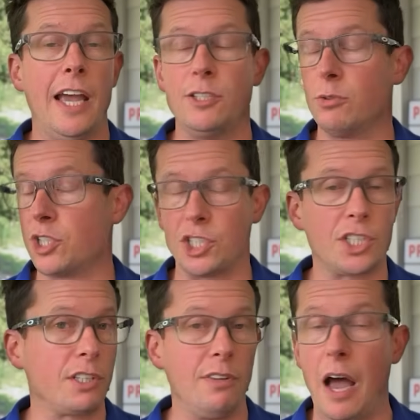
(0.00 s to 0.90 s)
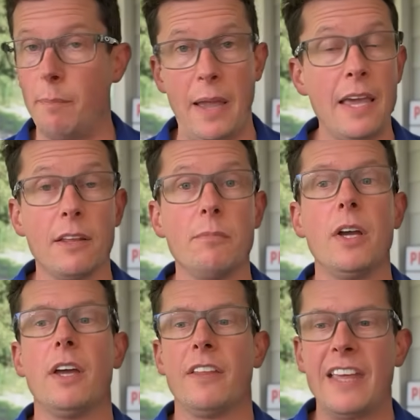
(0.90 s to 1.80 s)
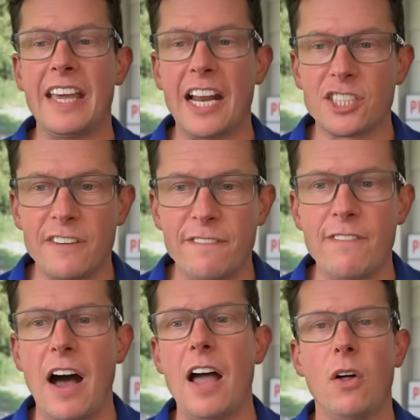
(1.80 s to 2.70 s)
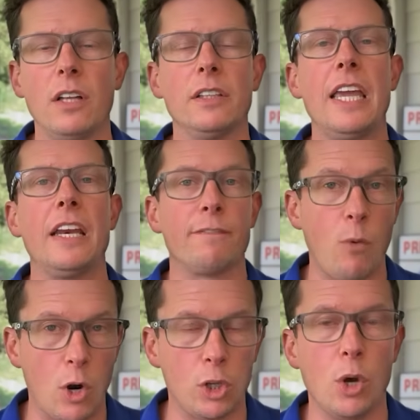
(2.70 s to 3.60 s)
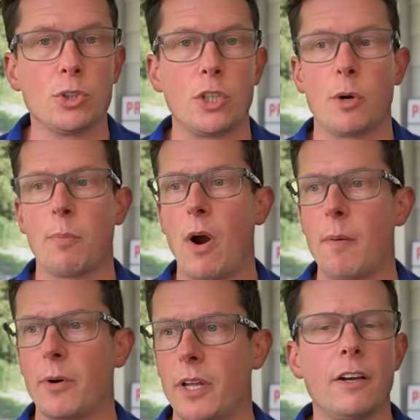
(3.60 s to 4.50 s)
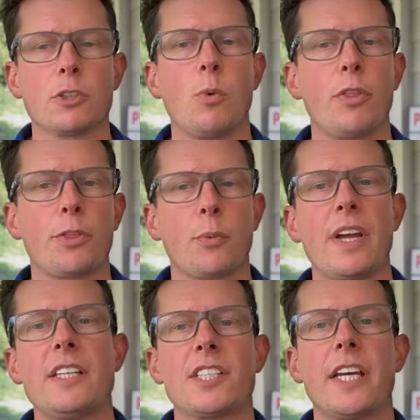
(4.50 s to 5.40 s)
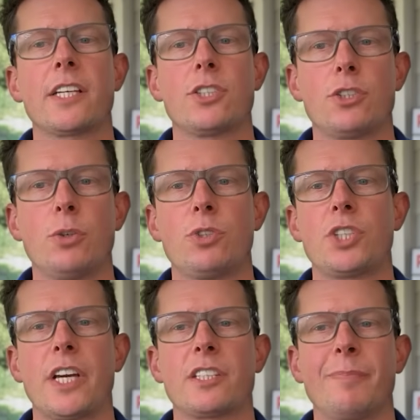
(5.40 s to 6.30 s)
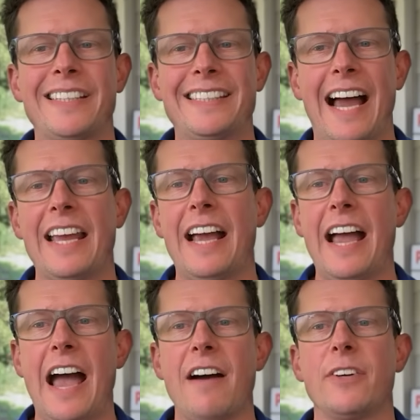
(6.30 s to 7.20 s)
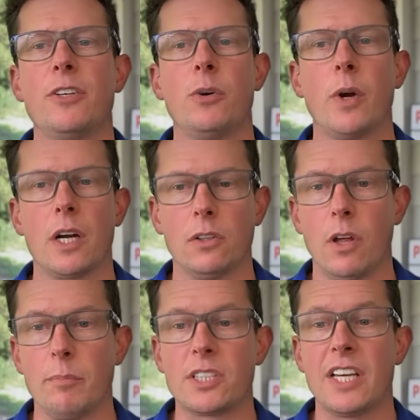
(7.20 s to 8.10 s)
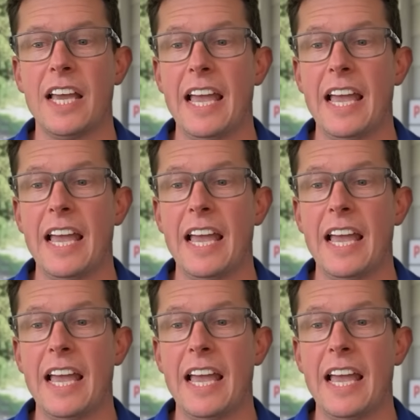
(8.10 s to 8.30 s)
and you just not pay them. They can actually file a lien and foreclose on your property. Here's one, 3626 Medina Avenue in Columbus.